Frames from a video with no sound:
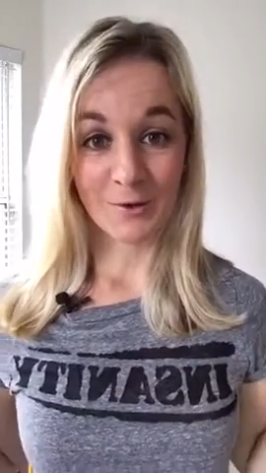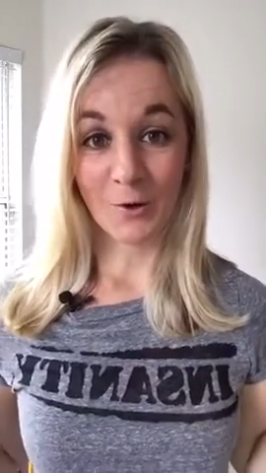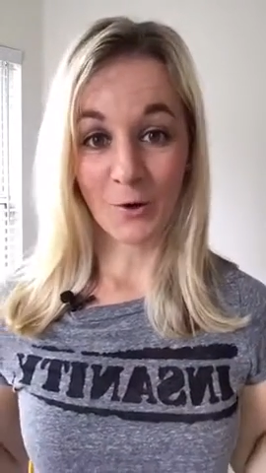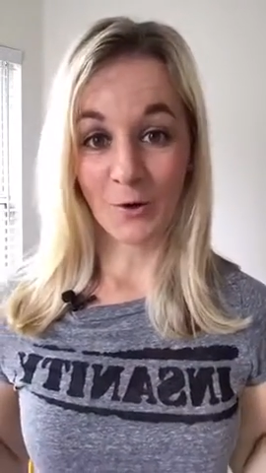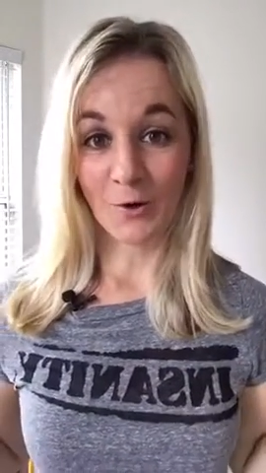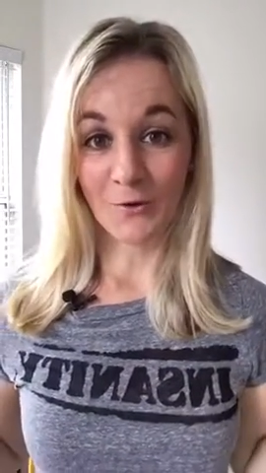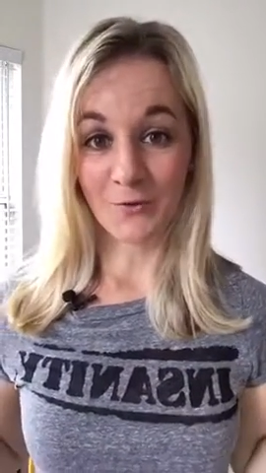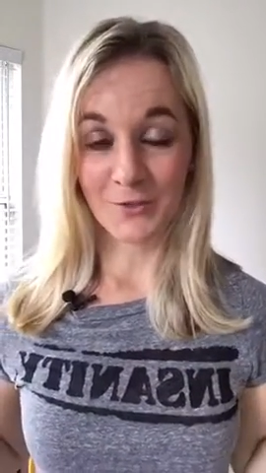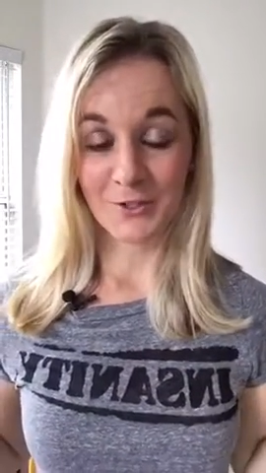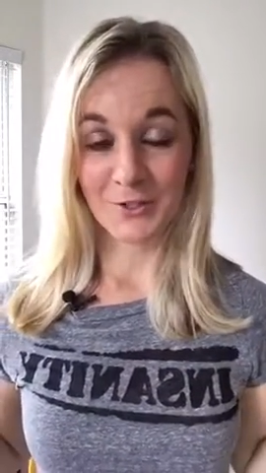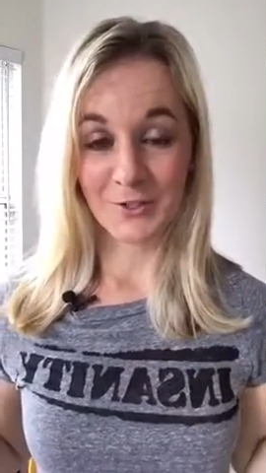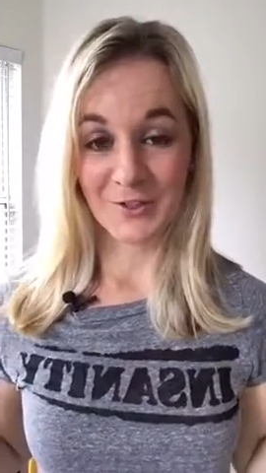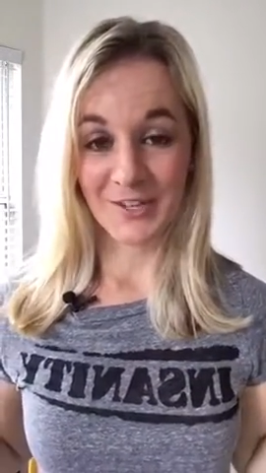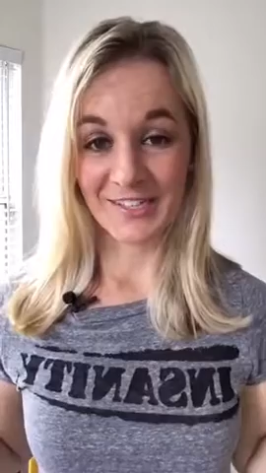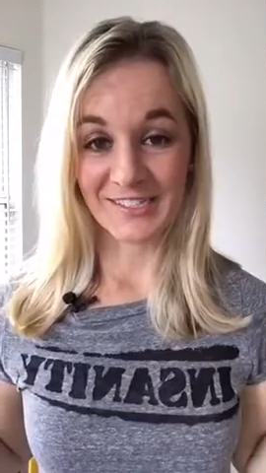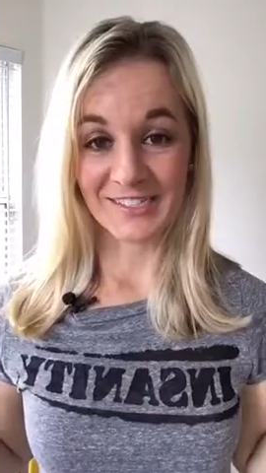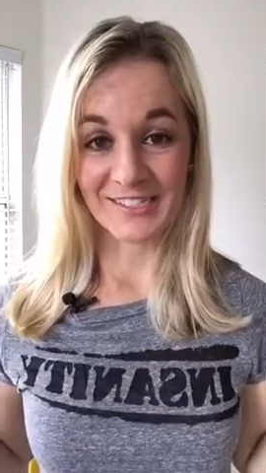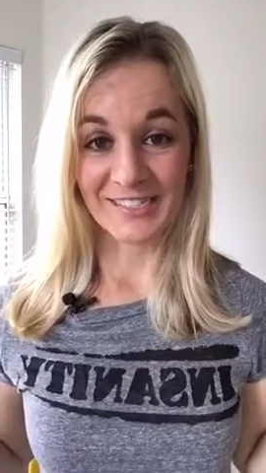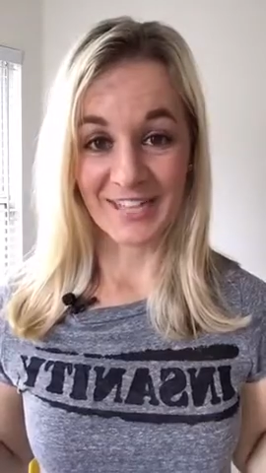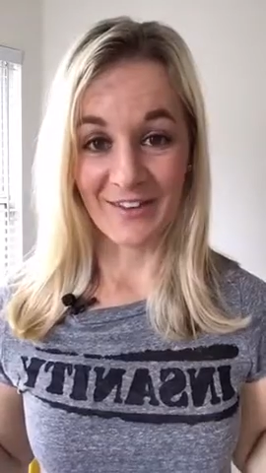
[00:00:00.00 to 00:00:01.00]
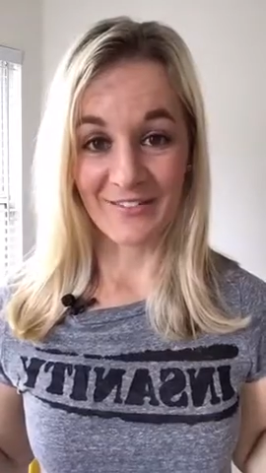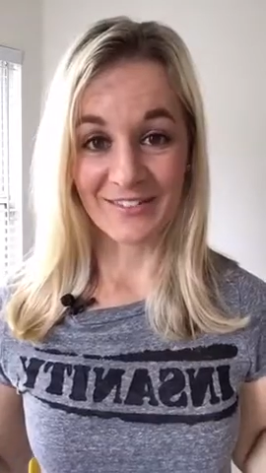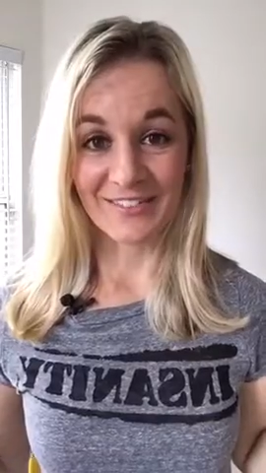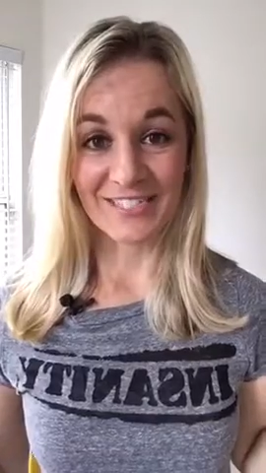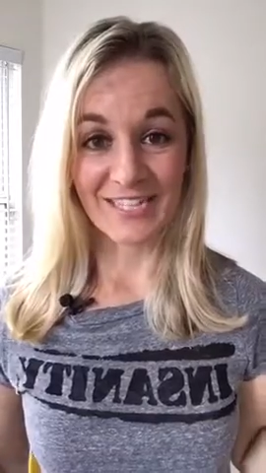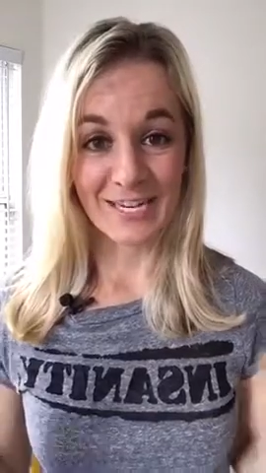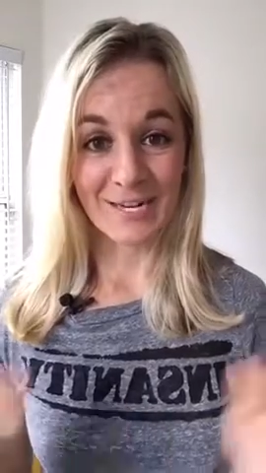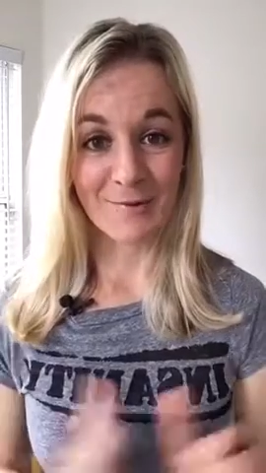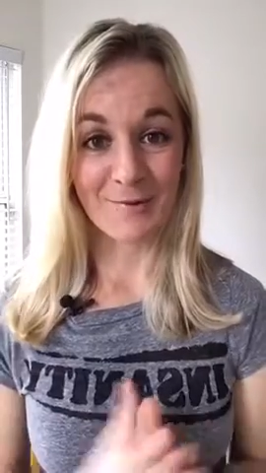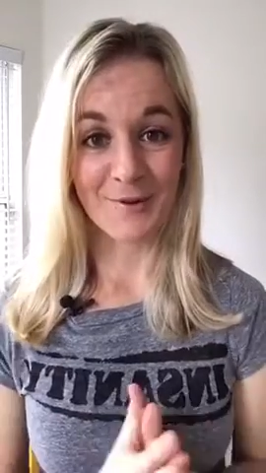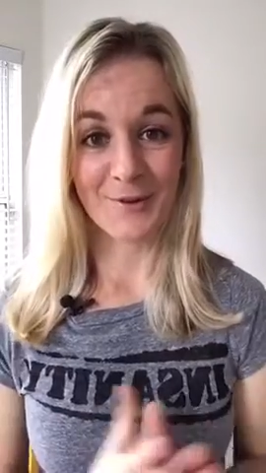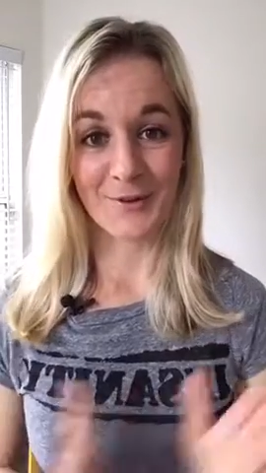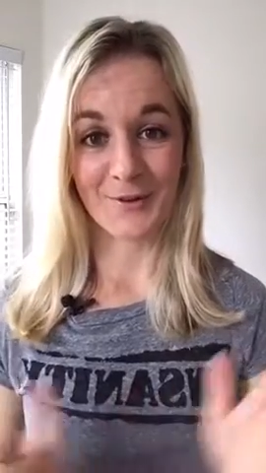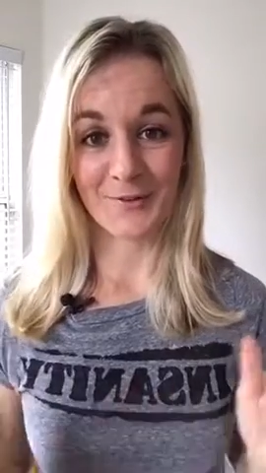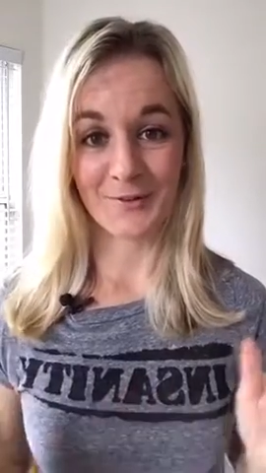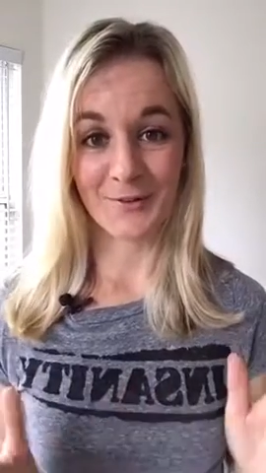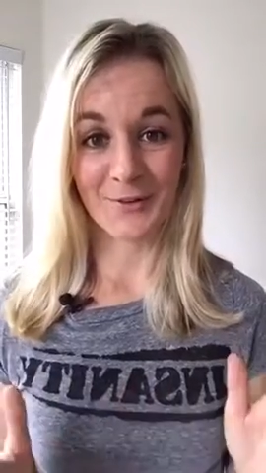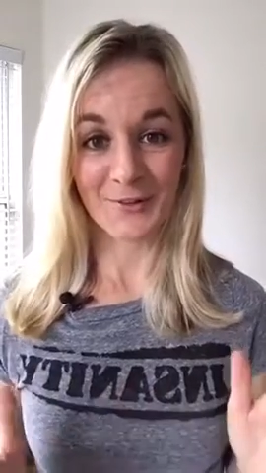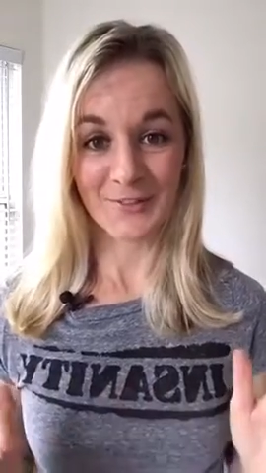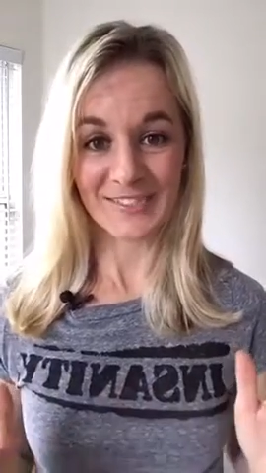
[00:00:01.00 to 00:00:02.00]
goal for 2017? What are
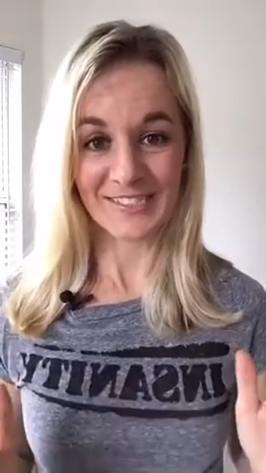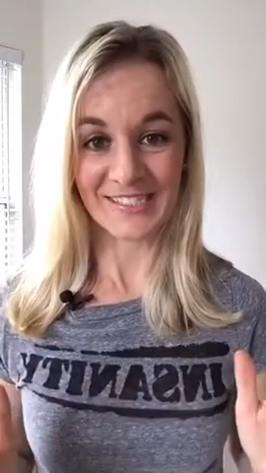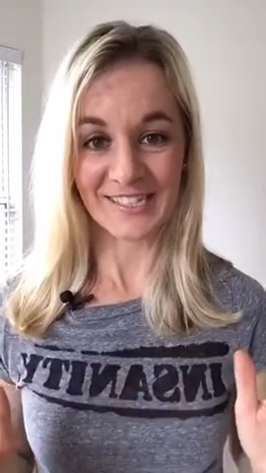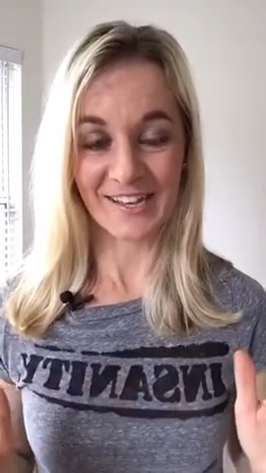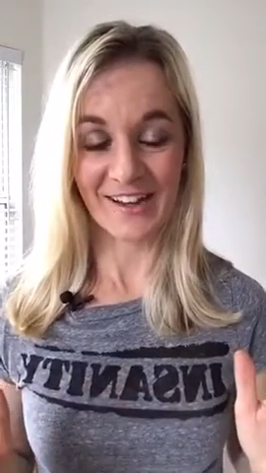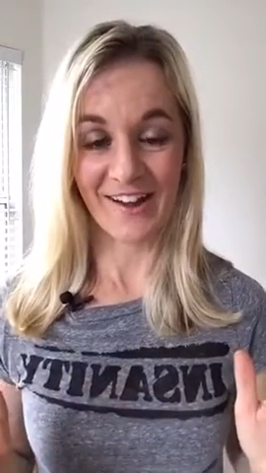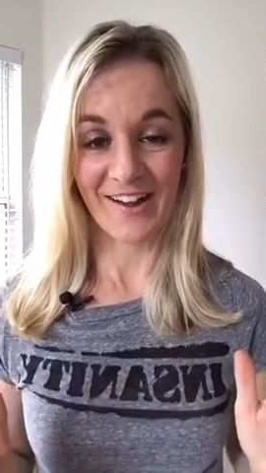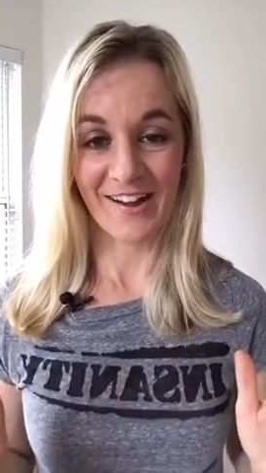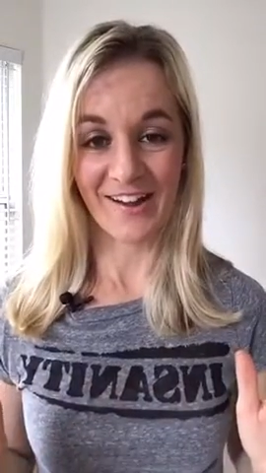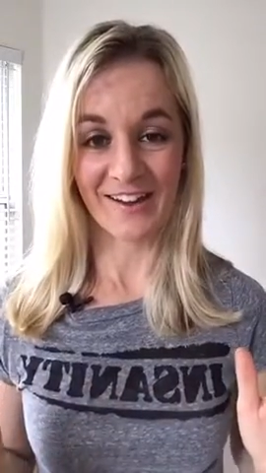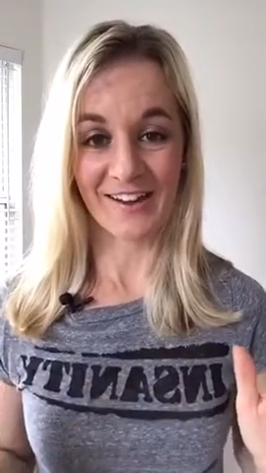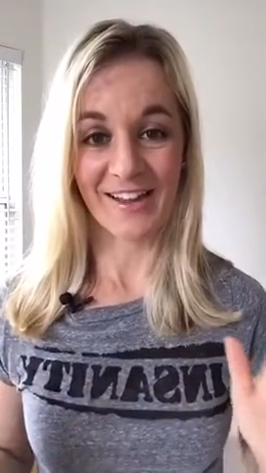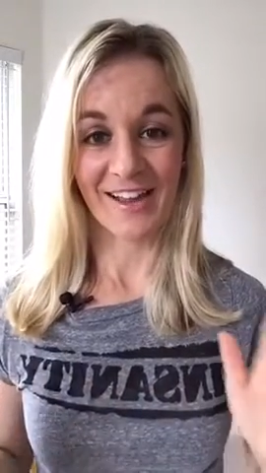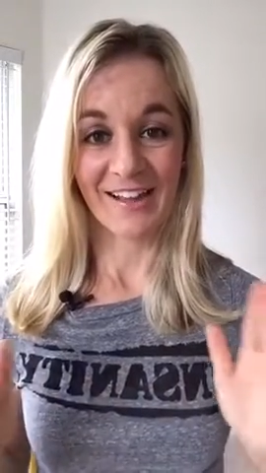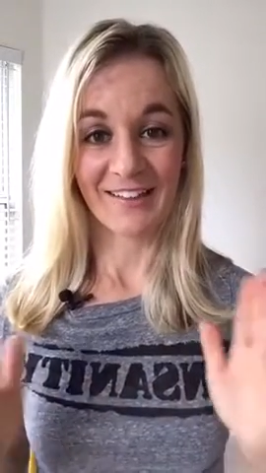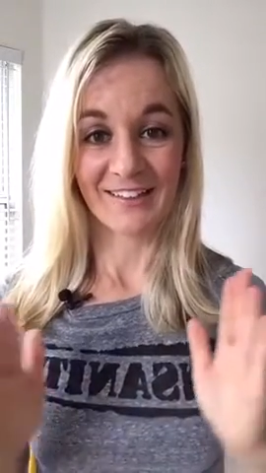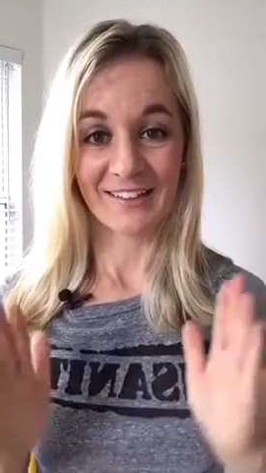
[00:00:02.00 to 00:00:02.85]
you focusing on?